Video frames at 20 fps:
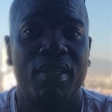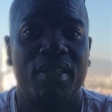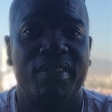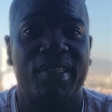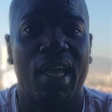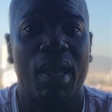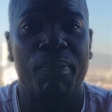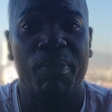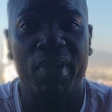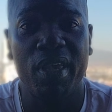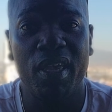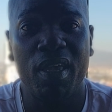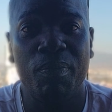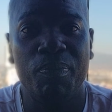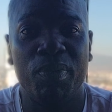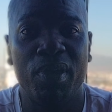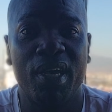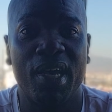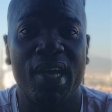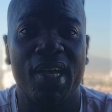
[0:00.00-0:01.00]
Now me,
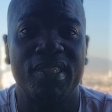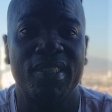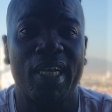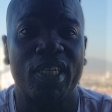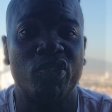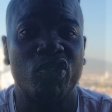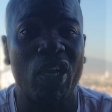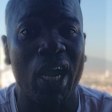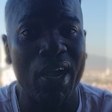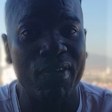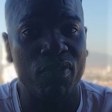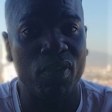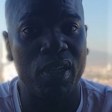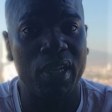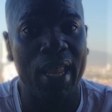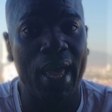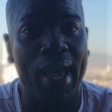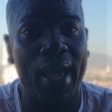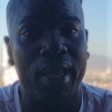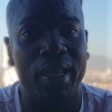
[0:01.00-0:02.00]
because I travel a
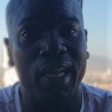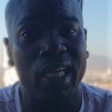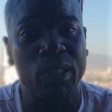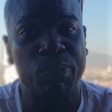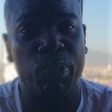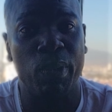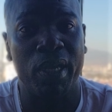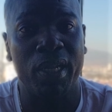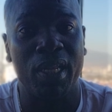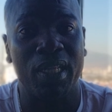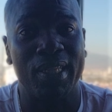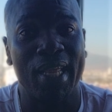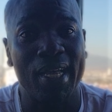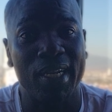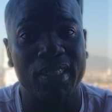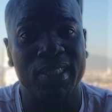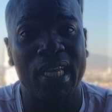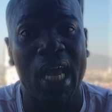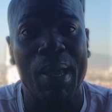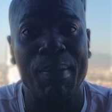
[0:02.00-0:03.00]
lot and I spend a lot
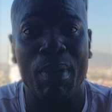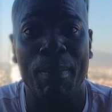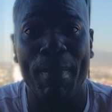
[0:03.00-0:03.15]
of time in